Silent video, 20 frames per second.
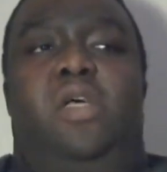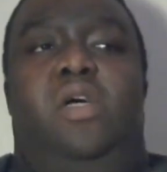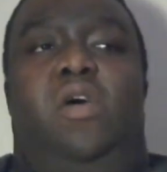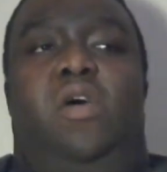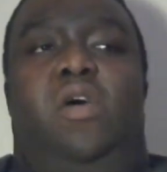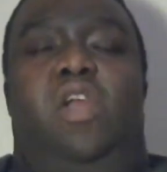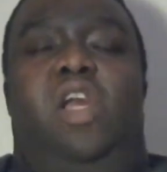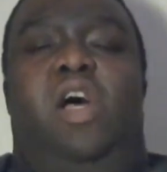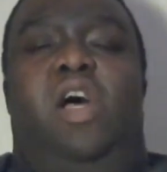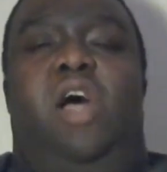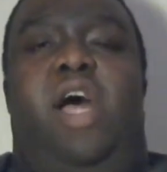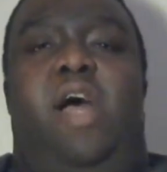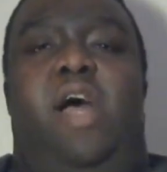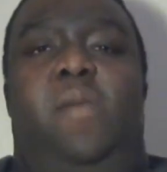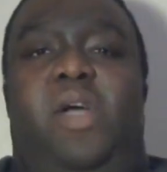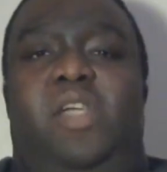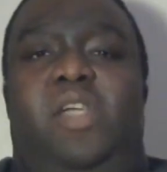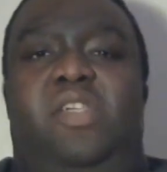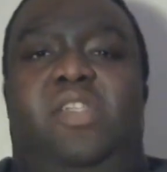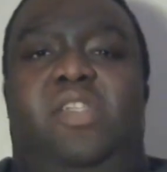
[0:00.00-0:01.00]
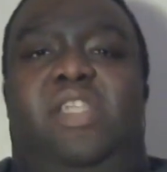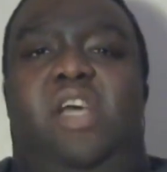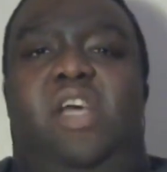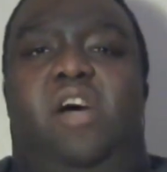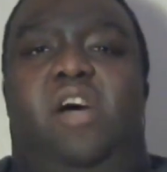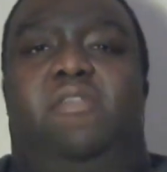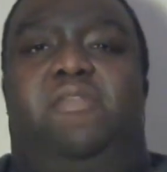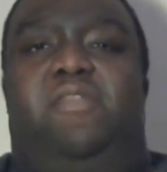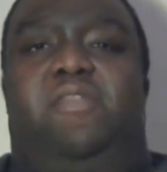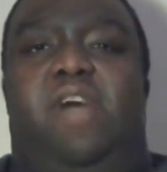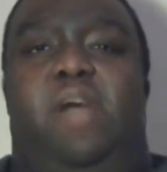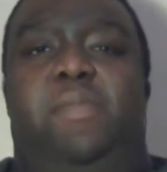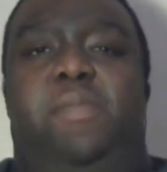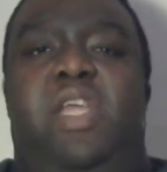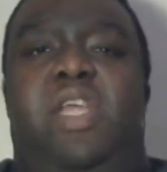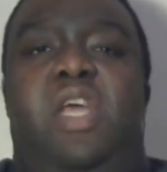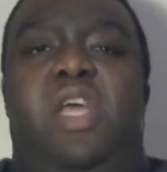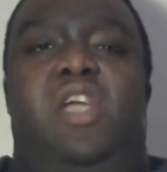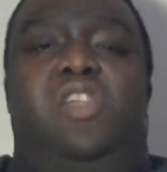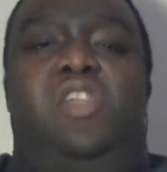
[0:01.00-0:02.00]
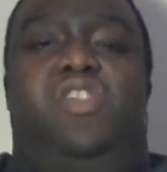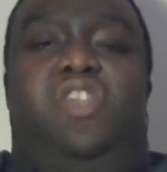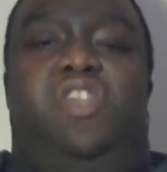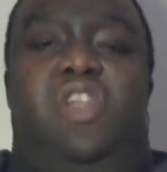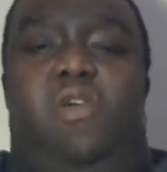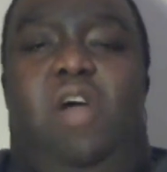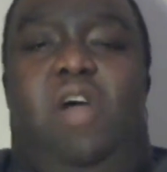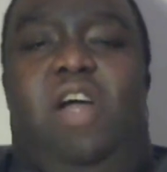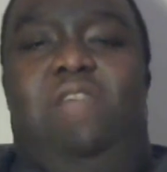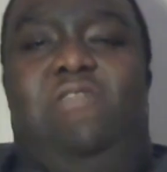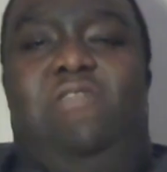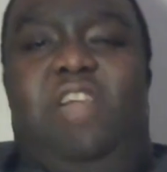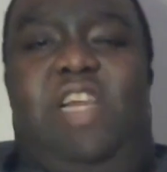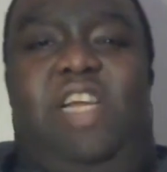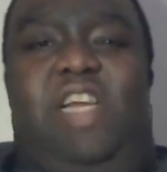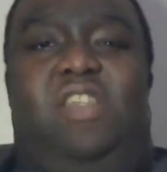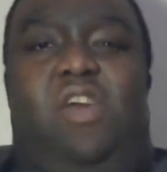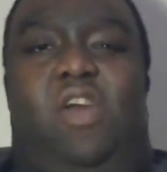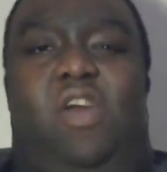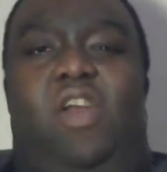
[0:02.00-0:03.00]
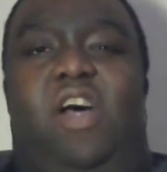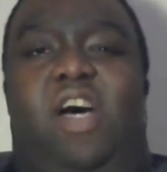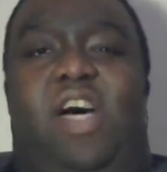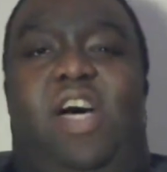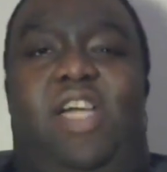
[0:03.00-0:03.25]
Ola, how about yourself? I mean, do you know what I realised, Ola?